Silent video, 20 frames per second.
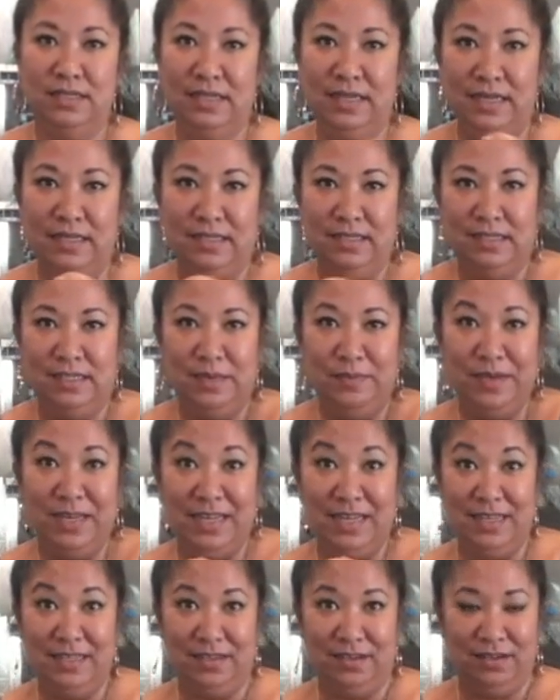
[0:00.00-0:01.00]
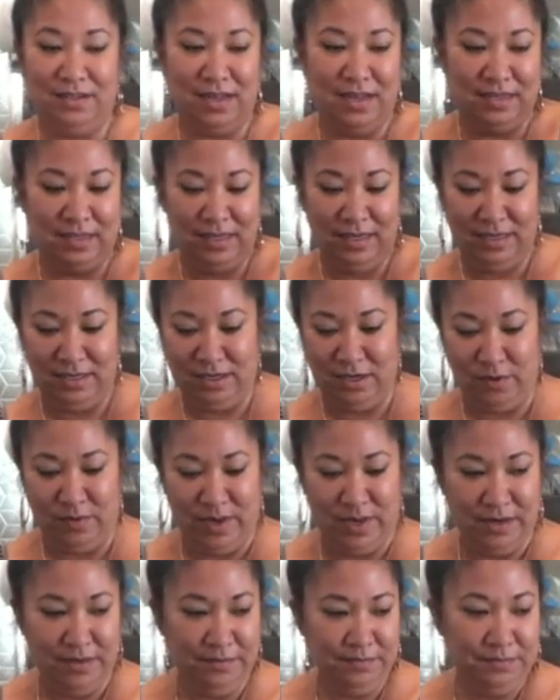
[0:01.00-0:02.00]
CBD is our last thing to
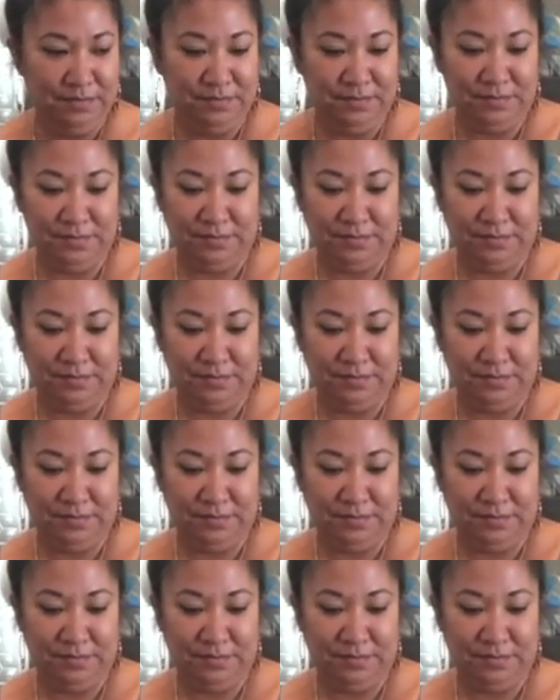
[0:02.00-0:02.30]
go in.